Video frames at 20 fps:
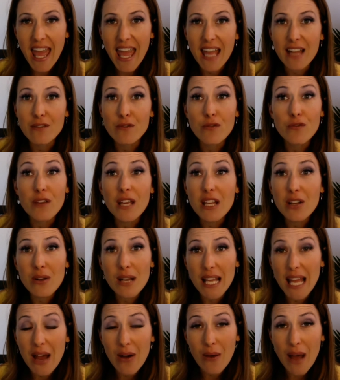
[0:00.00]
and
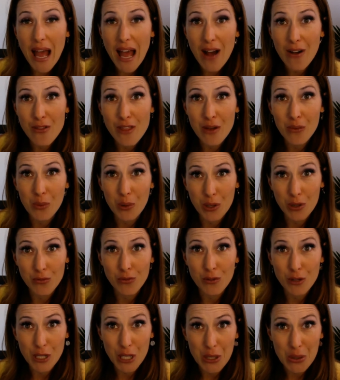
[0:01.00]
figuring out how they work
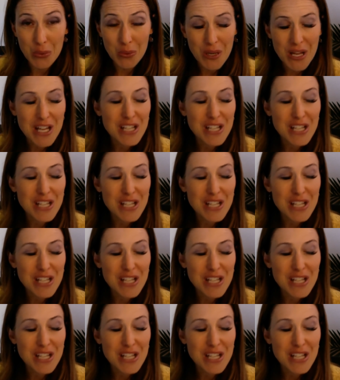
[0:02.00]
for you.